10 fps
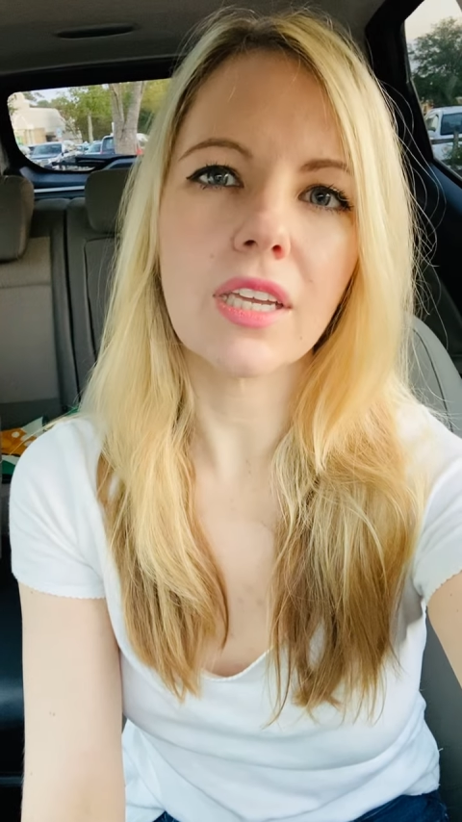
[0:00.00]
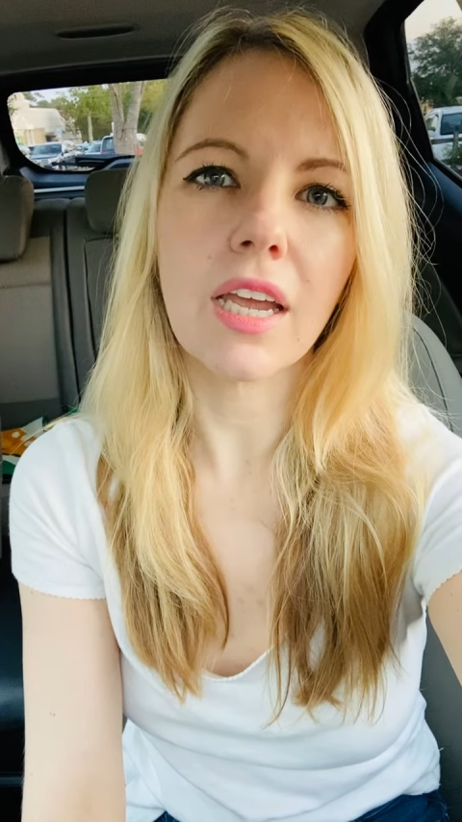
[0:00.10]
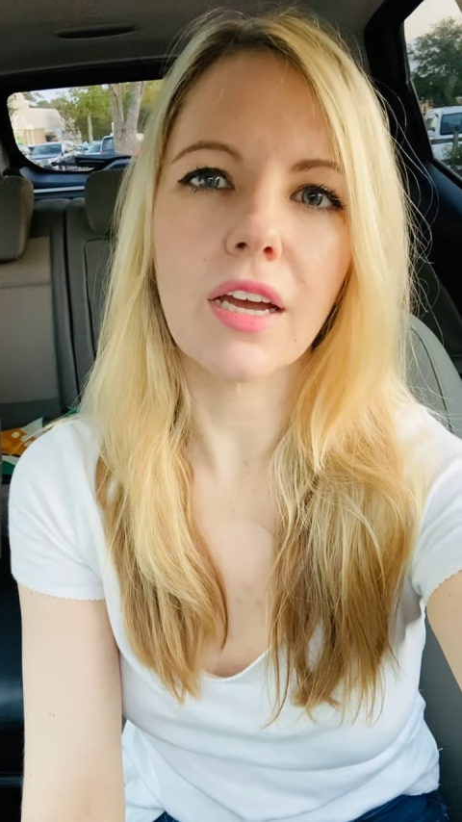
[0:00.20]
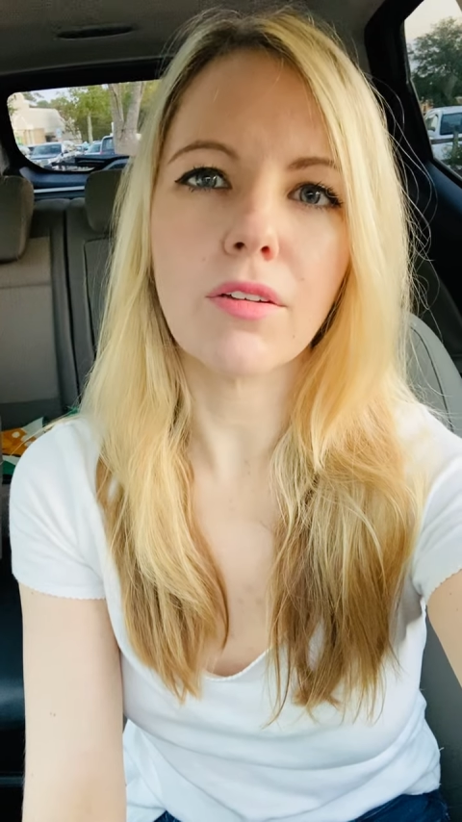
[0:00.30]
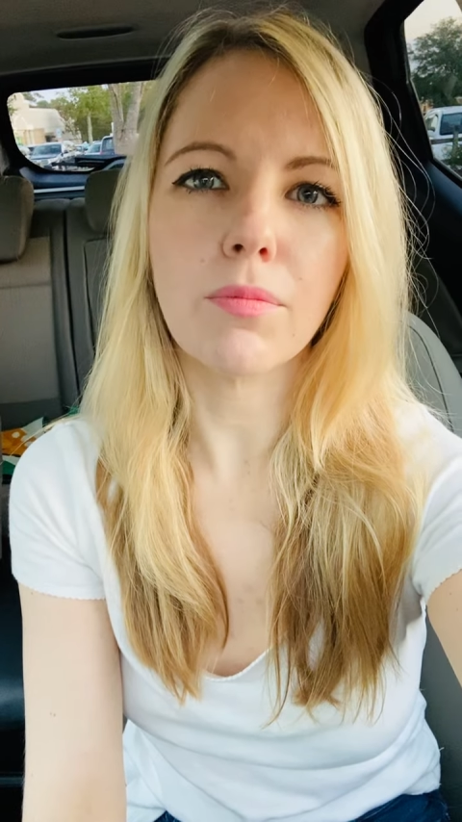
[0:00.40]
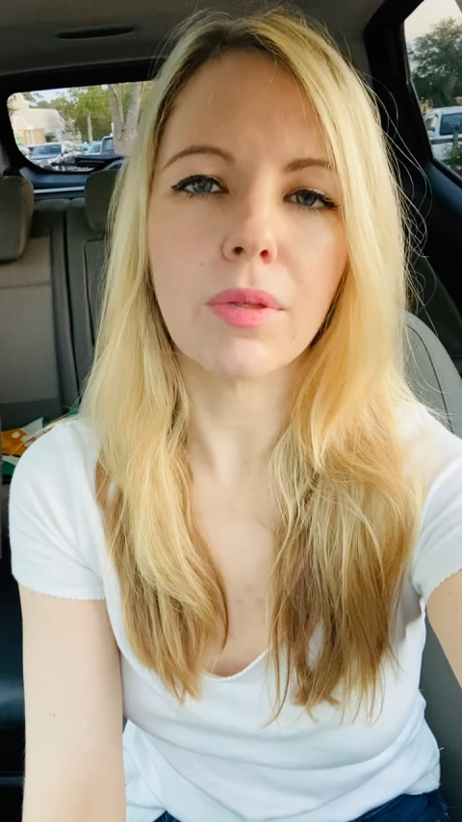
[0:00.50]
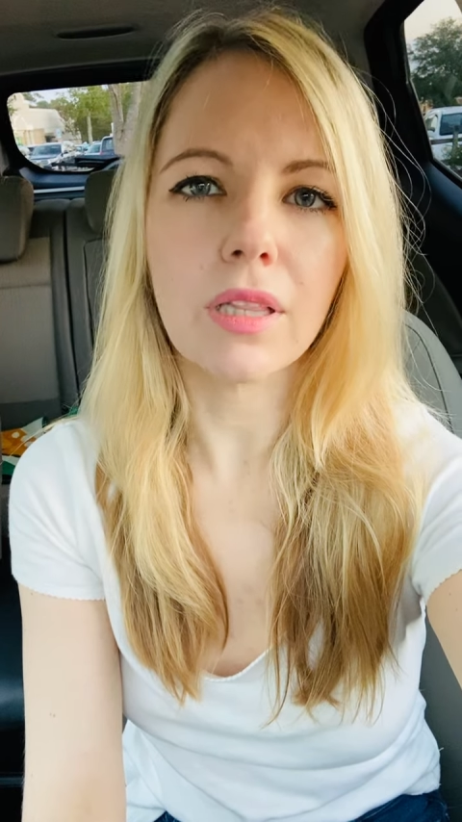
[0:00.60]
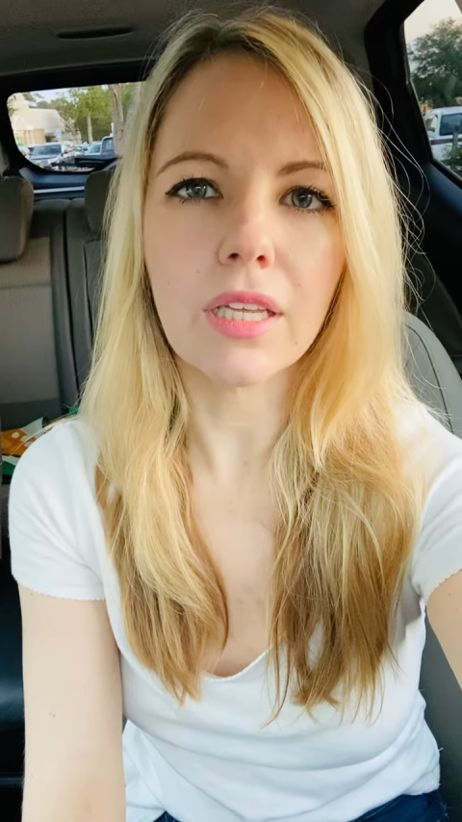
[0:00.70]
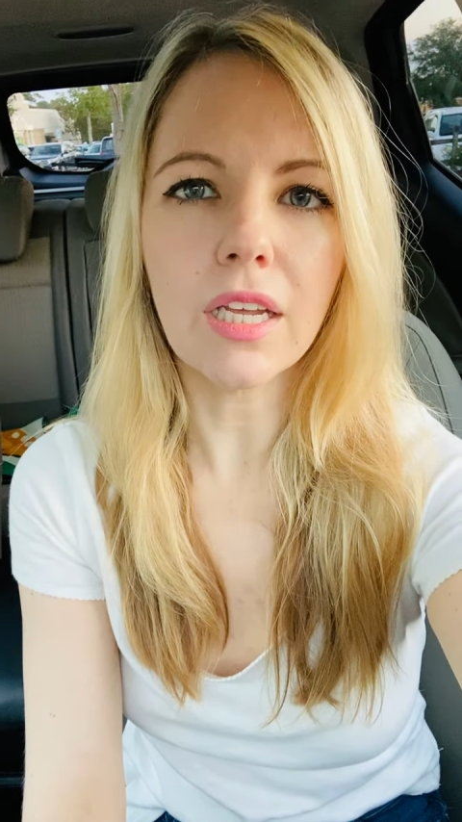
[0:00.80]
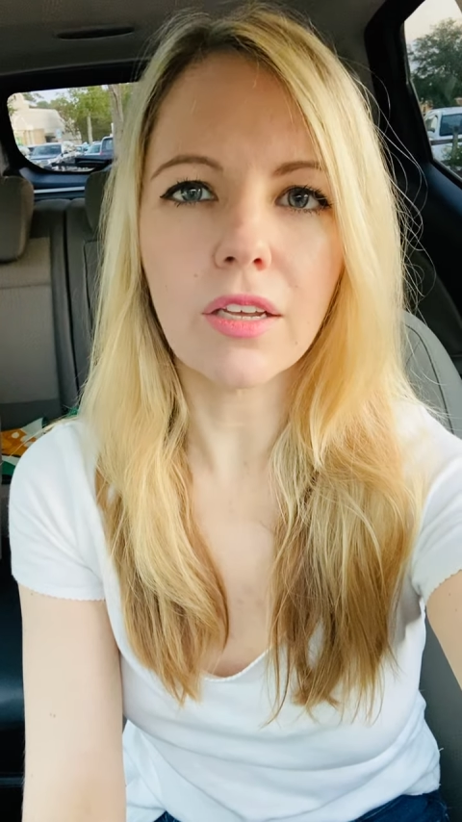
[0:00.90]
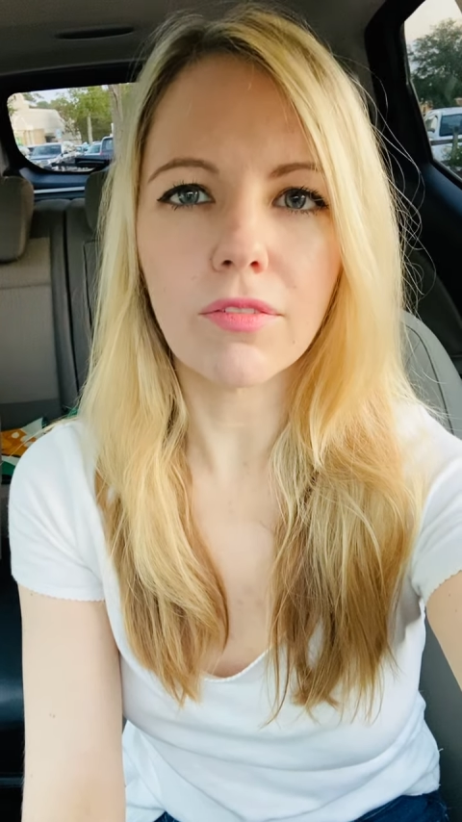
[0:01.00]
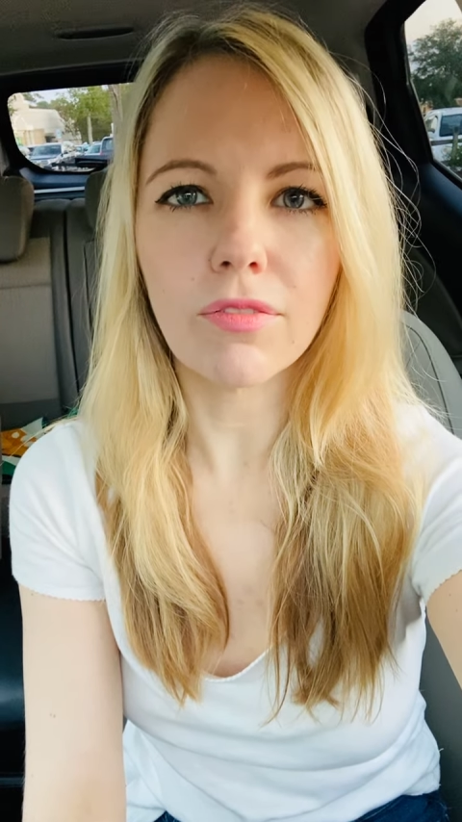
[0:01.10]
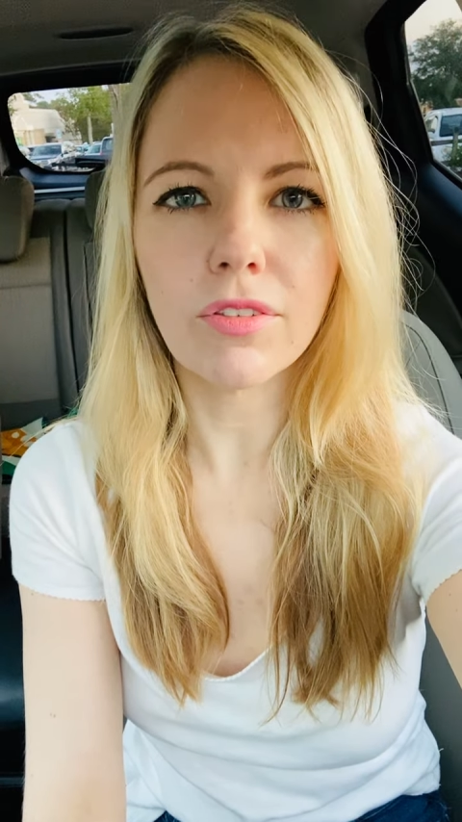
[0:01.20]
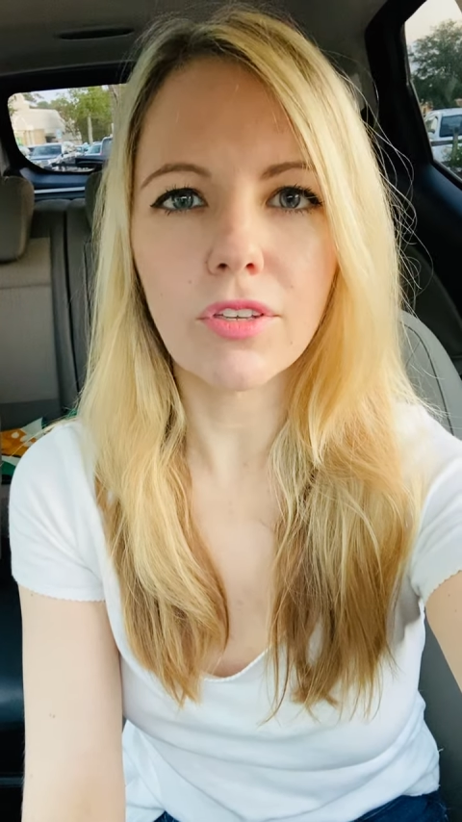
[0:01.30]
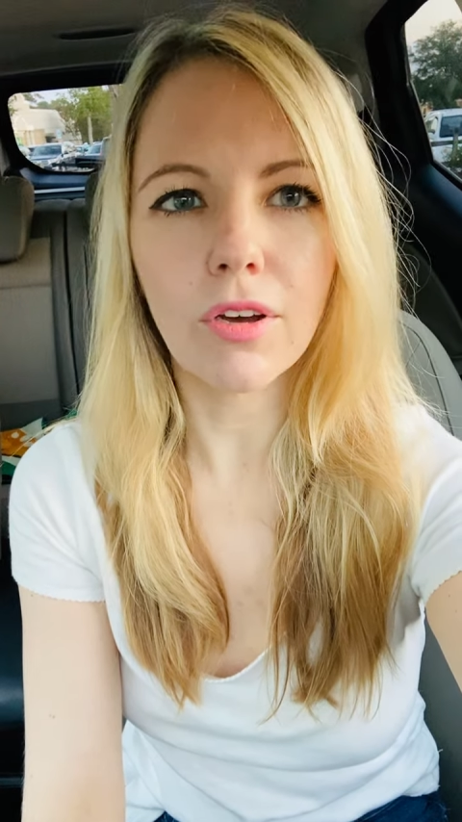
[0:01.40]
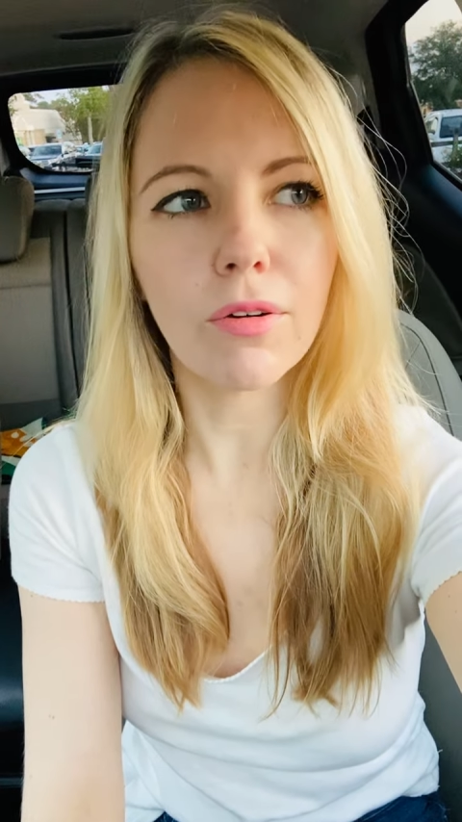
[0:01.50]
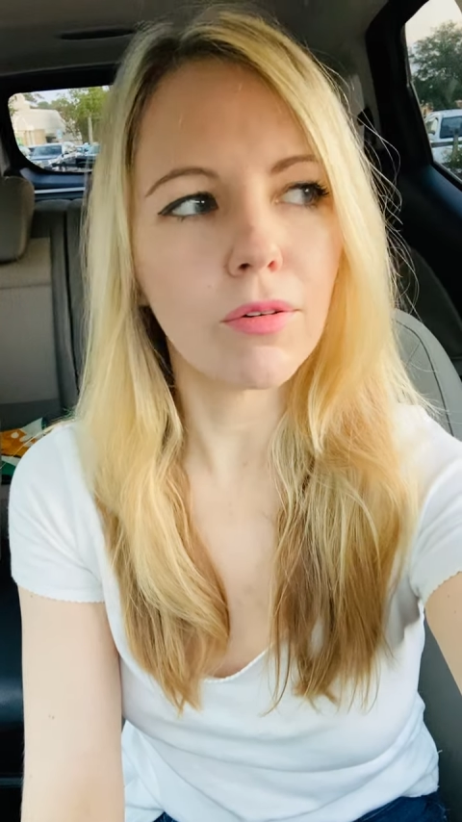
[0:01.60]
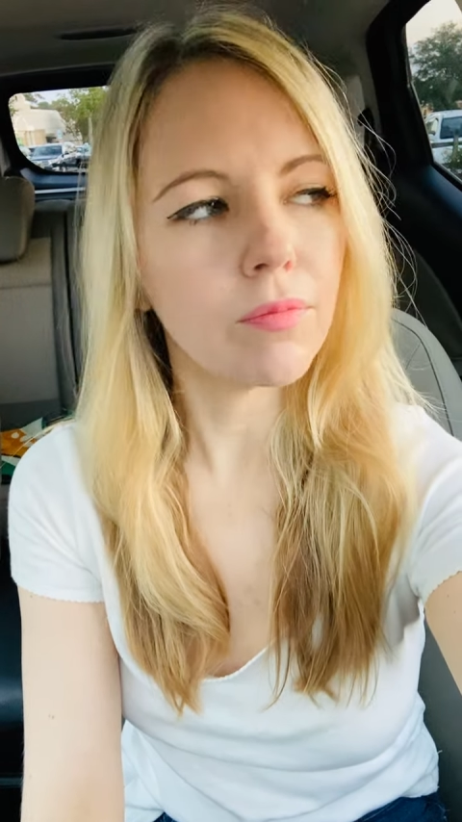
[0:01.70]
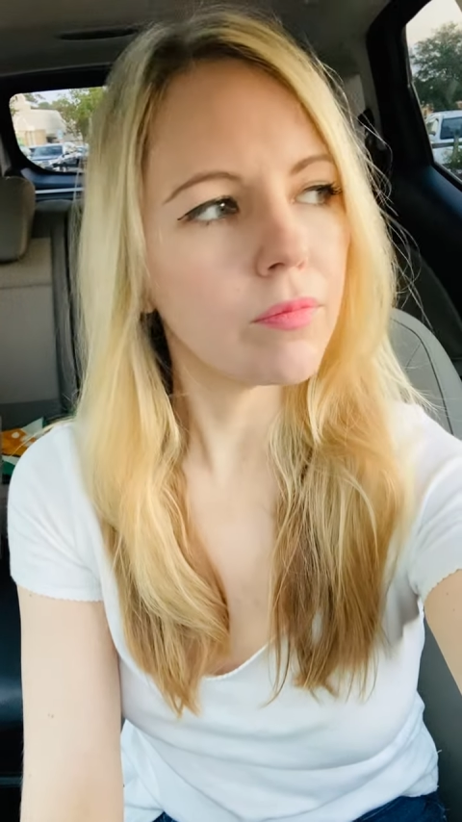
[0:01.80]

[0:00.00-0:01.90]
can't believe. So